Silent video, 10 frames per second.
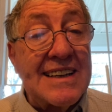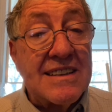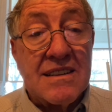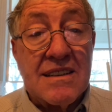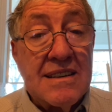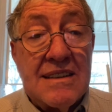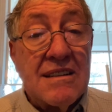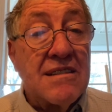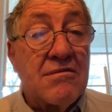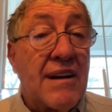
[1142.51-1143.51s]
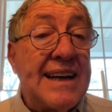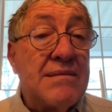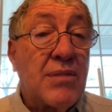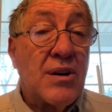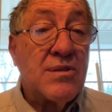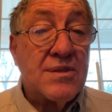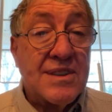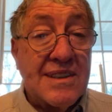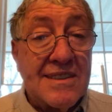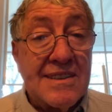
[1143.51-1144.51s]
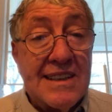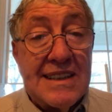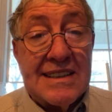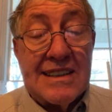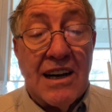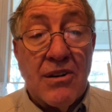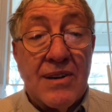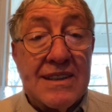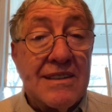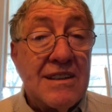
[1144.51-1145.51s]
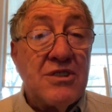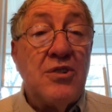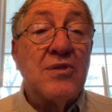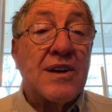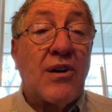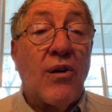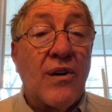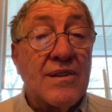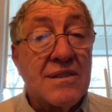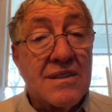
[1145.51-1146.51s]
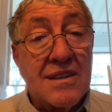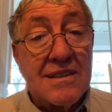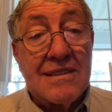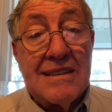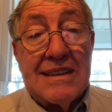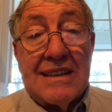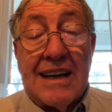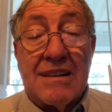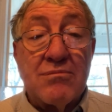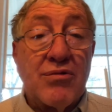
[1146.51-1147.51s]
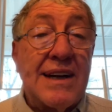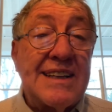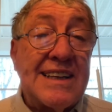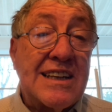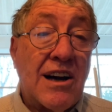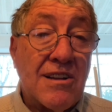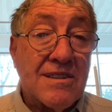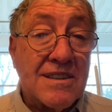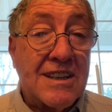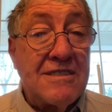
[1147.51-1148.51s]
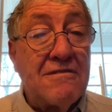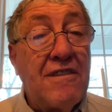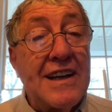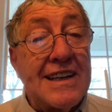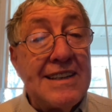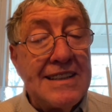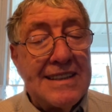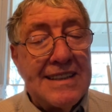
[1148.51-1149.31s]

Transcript: is rainbows and, you know, and unicorns and, and brightly colored confetti.